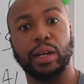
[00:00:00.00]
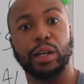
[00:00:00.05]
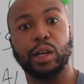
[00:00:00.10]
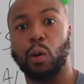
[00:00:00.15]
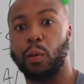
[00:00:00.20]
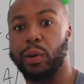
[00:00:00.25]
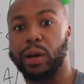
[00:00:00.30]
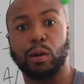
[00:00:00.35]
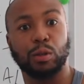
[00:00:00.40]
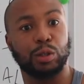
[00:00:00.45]

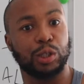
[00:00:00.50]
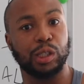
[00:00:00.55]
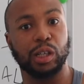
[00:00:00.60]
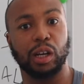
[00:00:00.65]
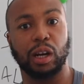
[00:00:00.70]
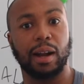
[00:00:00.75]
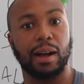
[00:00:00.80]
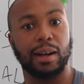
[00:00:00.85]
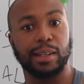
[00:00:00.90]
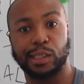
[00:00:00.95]
no one else in
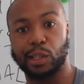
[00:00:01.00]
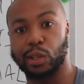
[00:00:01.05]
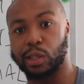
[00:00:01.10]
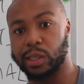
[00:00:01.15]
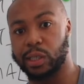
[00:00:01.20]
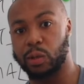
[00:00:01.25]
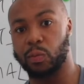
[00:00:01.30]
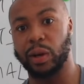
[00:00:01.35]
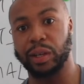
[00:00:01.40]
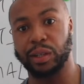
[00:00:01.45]
your class
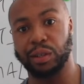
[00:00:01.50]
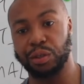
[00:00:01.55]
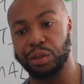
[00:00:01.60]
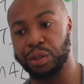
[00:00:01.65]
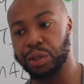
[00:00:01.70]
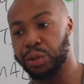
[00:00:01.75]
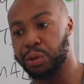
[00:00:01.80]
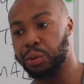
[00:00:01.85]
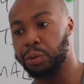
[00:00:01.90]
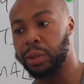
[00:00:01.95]
looks the way you
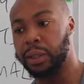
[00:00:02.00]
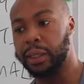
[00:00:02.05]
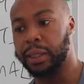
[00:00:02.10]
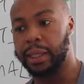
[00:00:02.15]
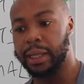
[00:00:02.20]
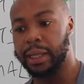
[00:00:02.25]
do.